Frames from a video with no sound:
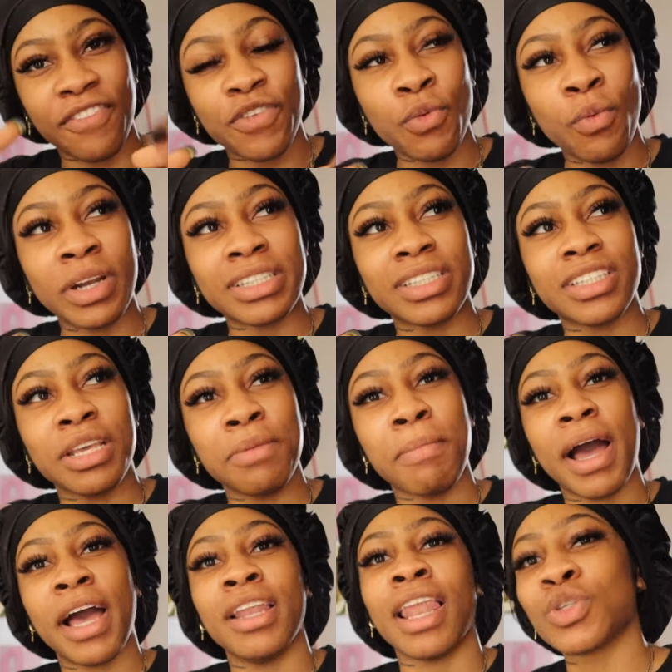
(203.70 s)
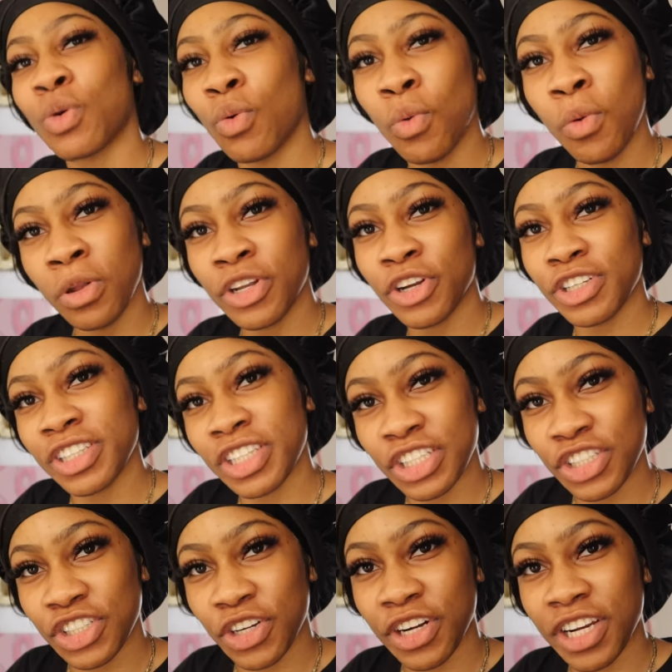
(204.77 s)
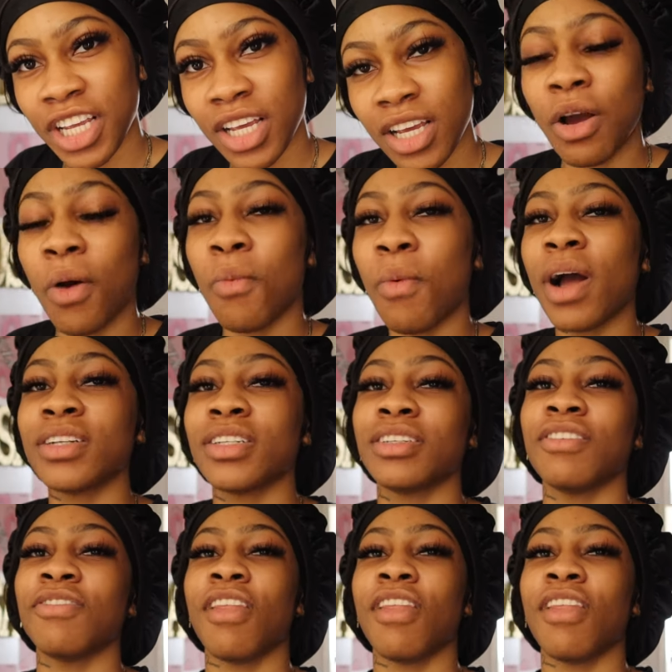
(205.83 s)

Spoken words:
if you want to see my school nursing journey, go watch the